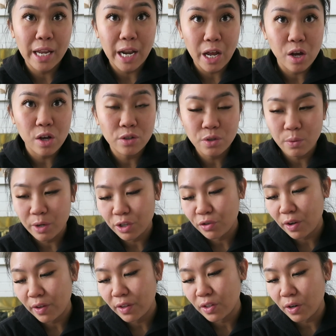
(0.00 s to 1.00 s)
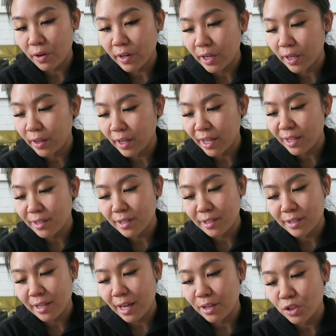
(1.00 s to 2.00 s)
And I also want to try the Daria leggings
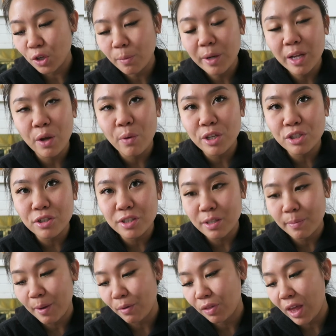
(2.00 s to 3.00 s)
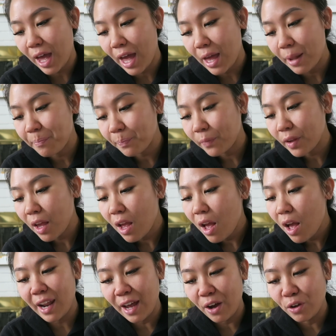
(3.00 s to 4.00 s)
because I get so many questions about that.
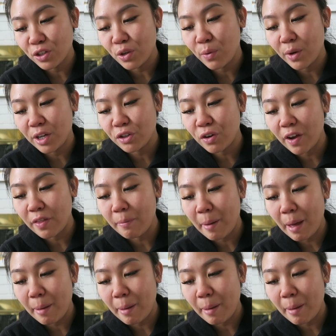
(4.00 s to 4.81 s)
I also want to try the